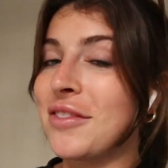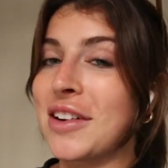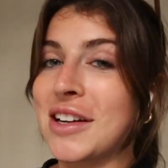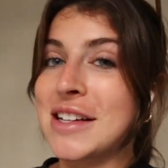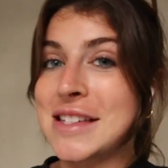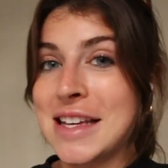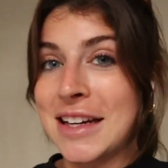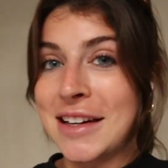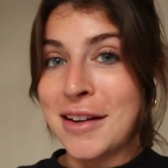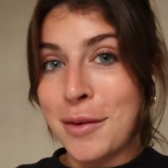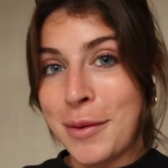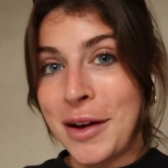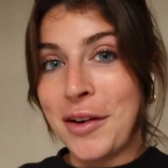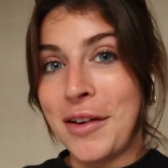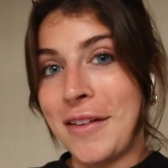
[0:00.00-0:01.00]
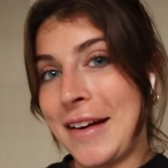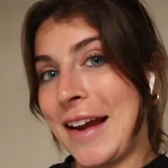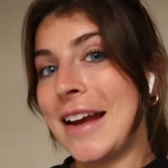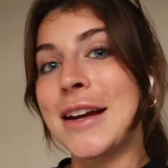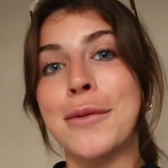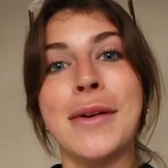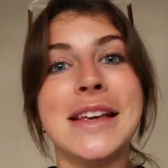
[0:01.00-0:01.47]
very excited about
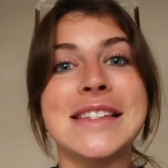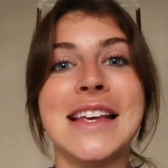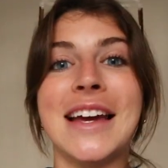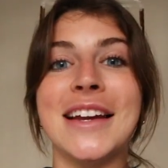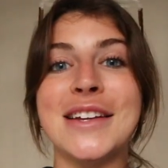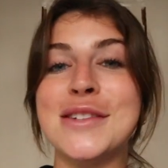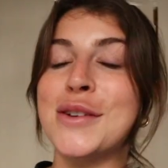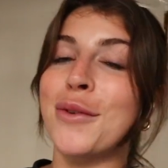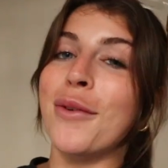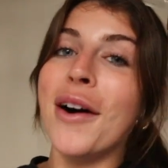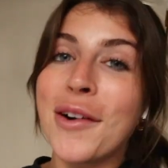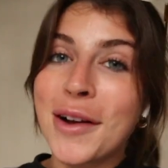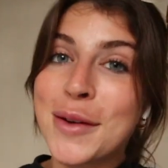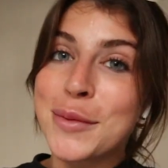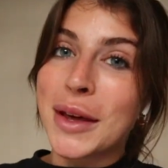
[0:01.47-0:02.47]
and I'm excited to welcome